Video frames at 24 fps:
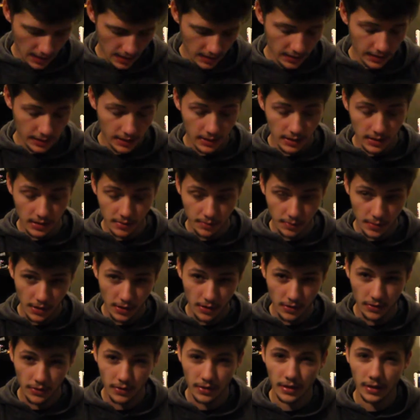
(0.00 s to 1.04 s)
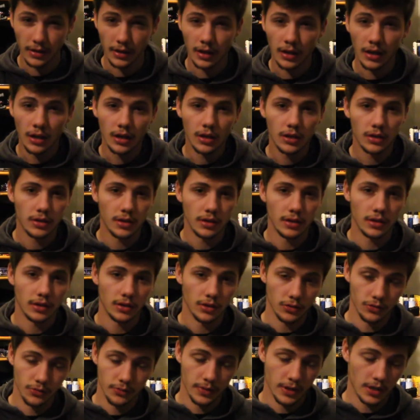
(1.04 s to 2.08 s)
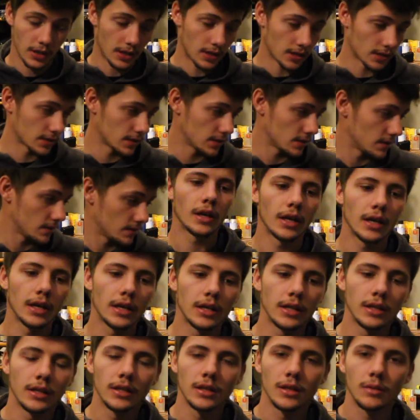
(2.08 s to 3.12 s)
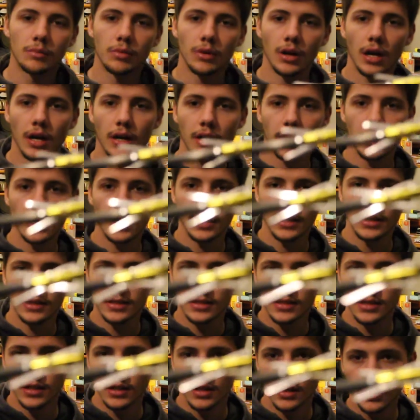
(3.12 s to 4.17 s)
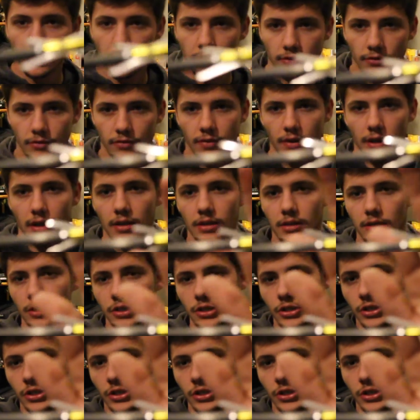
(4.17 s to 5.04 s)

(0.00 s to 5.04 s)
I like these better than Luminox. And the broadheads, finally